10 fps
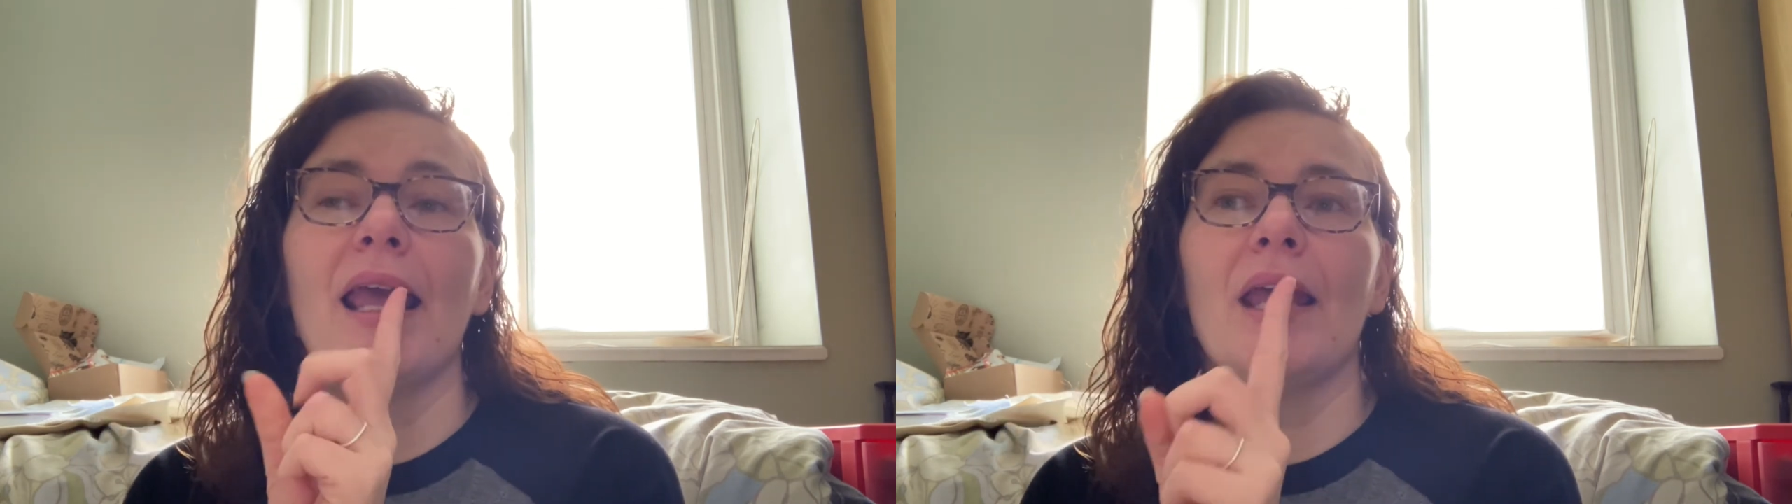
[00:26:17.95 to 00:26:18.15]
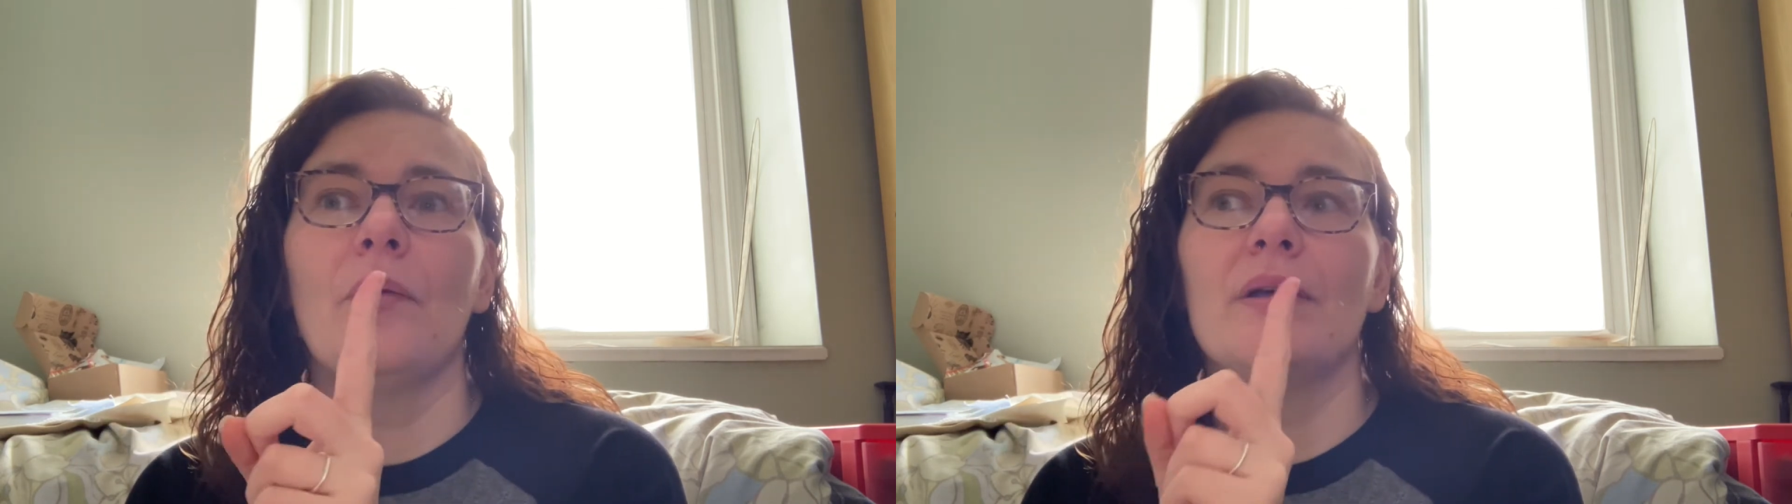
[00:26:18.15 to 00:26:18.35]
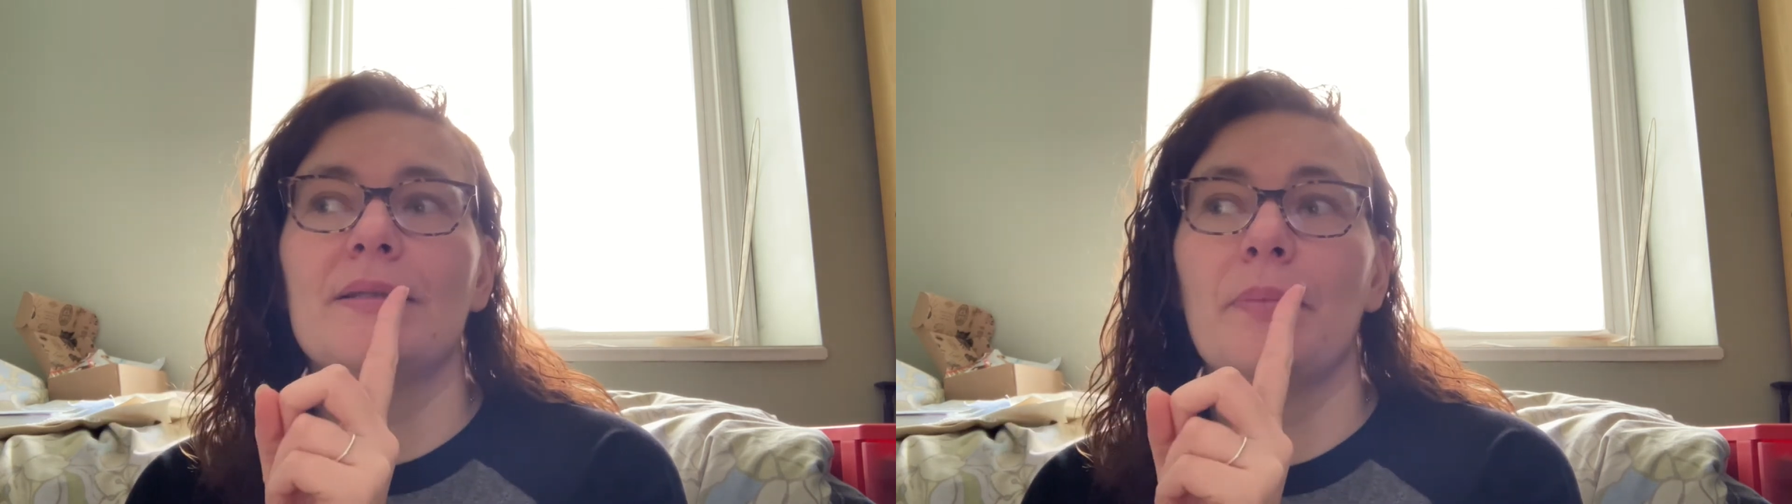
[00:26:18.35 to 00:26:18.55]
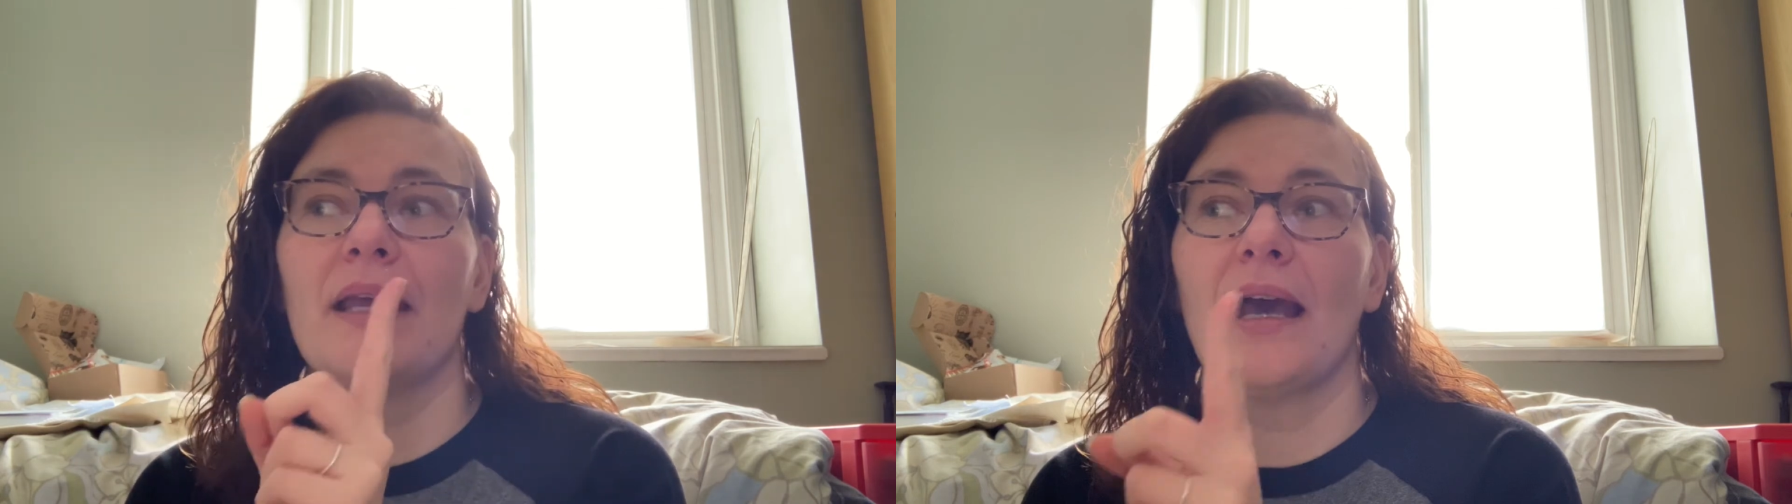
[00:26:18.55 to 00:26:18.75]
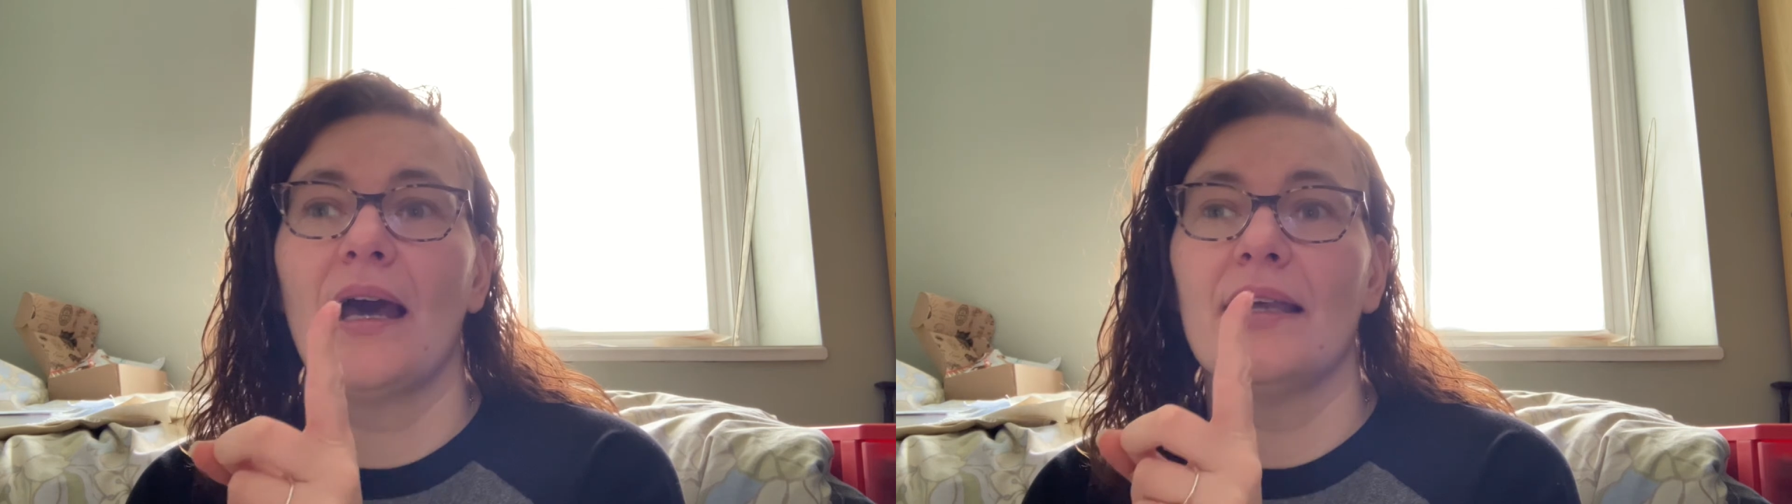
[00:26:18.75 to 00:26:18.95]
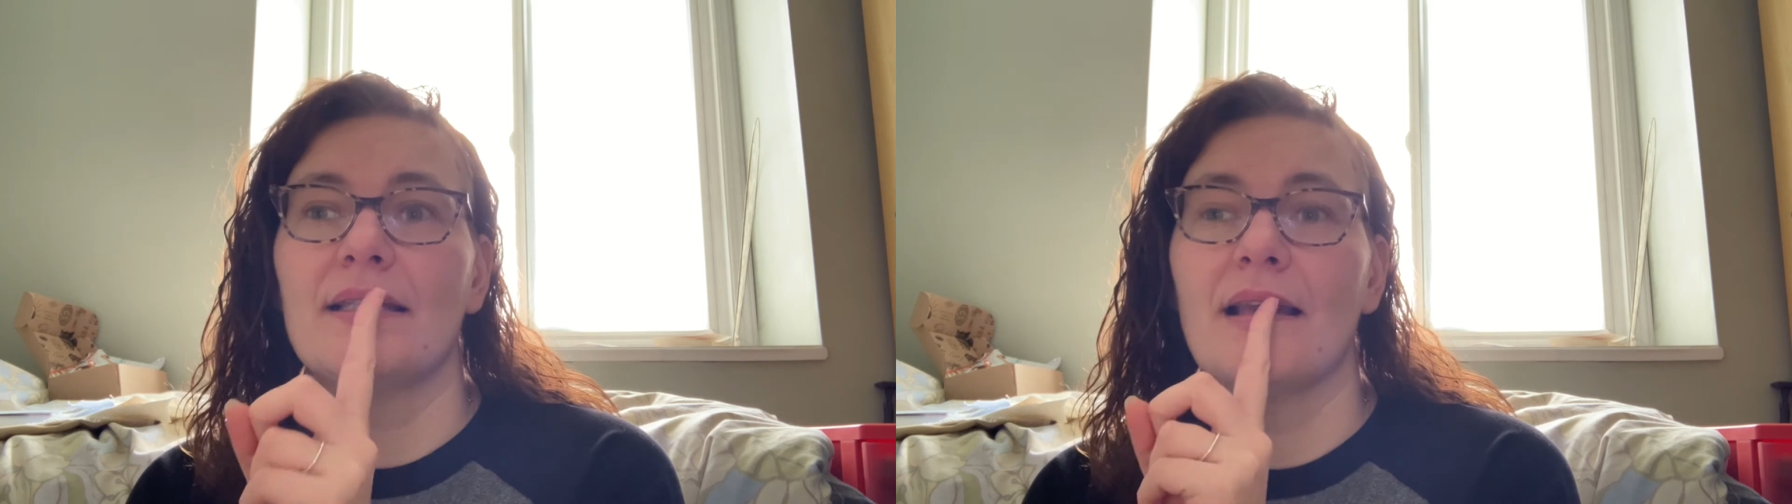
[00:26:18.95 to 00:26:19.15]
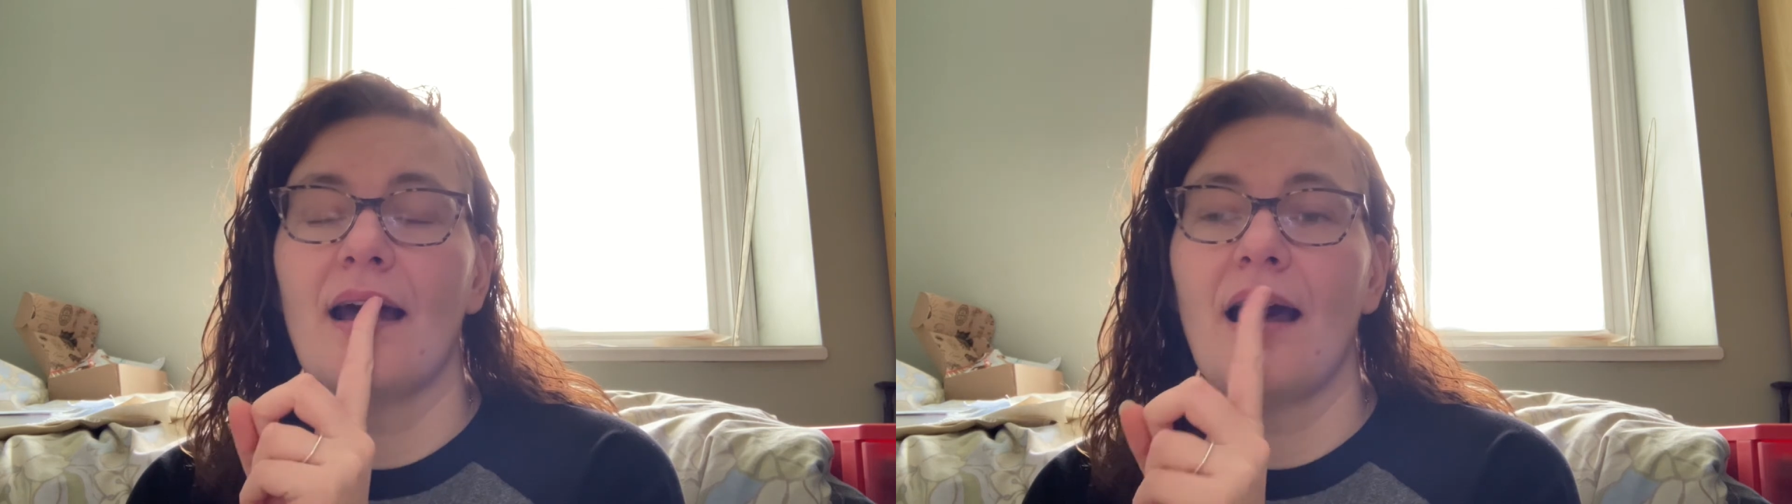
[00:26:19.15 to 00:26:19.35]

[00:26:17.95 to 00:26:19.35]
it was because